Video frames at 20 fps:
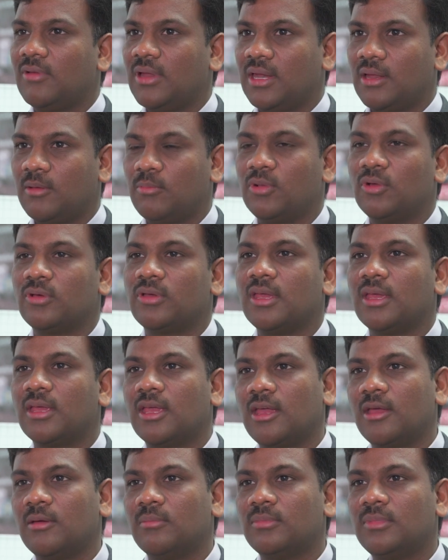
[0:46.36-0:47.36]
When the Bluekey
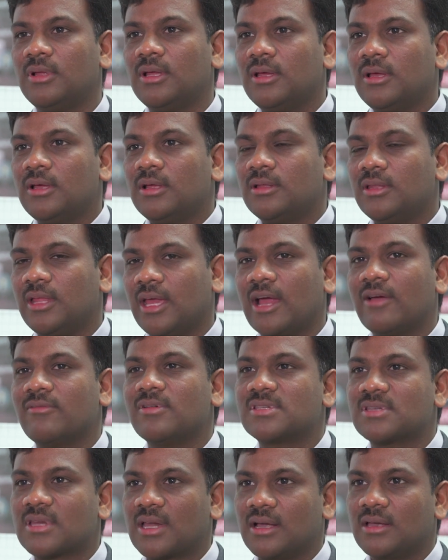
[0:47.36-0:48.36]
came, they have
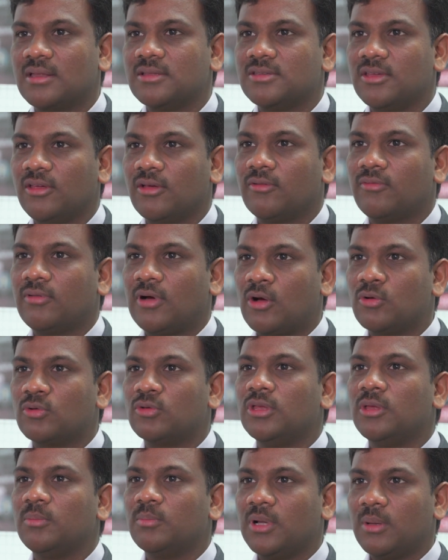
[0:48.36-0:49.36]
a strategy of how
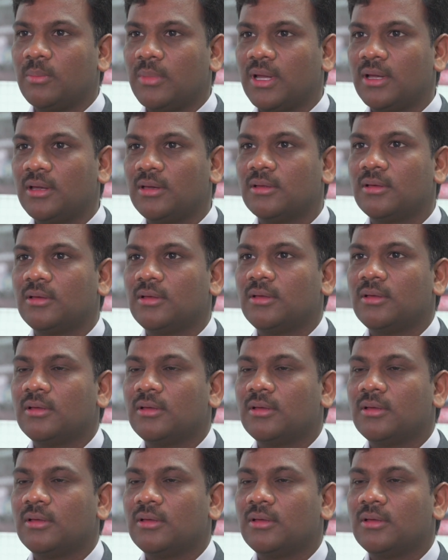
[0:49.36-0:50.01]
to implement